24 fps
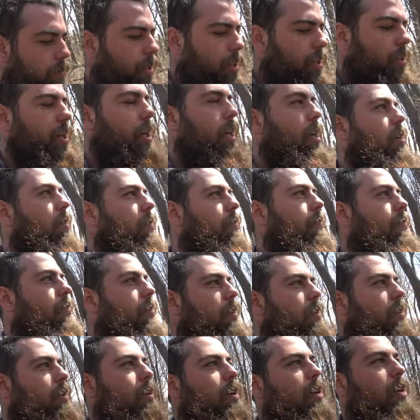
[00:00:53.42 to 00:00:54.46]
my channel
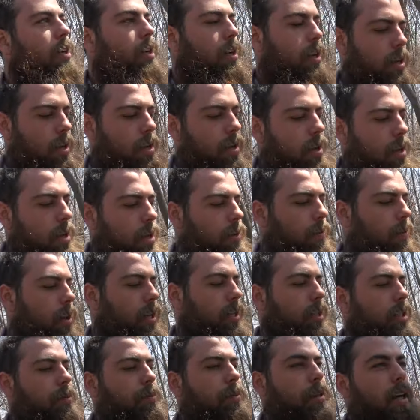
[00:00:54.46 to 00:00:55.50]
for
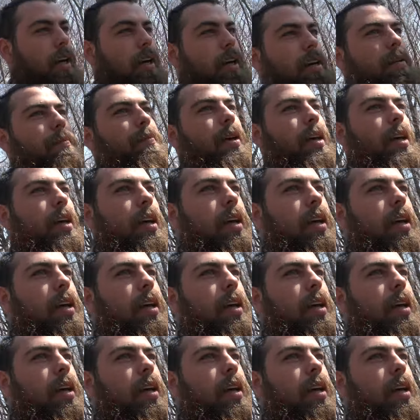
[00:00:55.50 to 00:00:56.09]
quite some time,